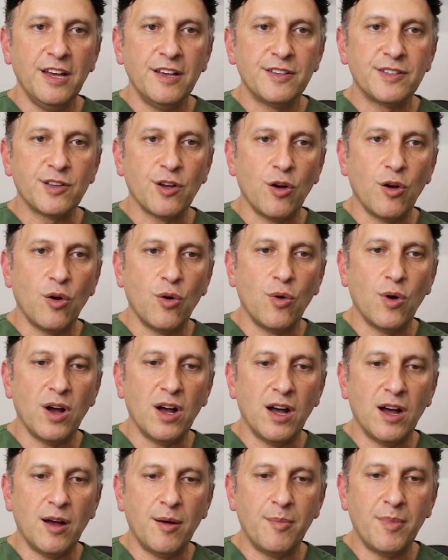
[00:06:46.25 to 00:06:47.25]
So
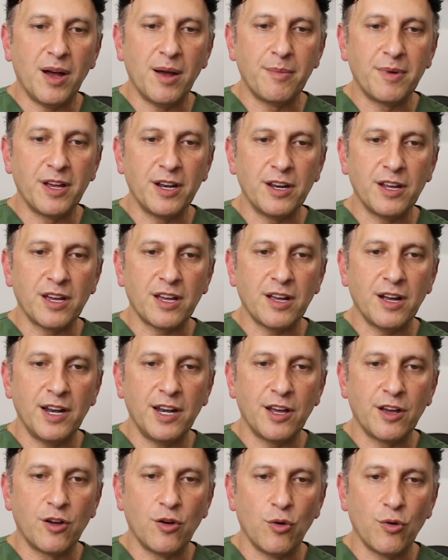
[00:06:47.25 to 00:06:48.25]
um, I'm gonna
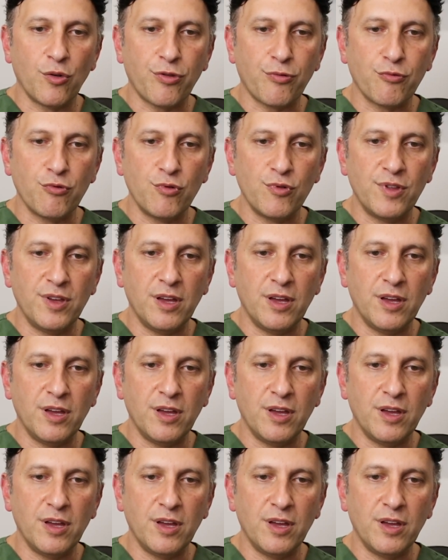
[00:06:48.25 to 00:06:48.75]
kind of go through